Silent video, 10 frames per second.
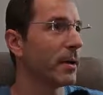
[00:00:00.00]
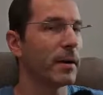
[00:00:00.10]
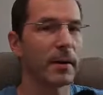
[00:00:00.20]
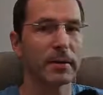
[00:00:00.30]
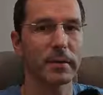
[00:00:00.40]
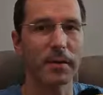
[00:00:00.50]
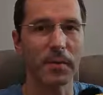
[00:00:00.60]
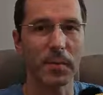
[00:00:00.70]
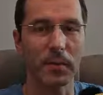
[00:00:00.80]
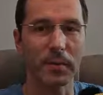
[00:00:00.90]
at this
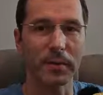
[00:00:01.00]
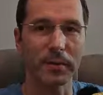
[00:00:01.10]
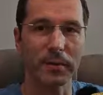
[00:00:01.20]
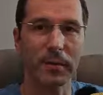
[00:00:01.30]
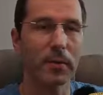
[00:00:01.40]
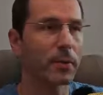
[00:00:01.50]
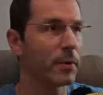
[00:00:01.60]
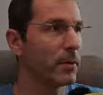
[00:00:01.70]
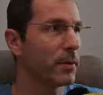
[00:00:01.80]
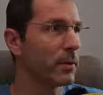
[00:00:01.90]
moment
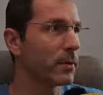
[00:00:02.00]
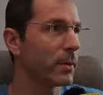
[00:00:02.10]
with you,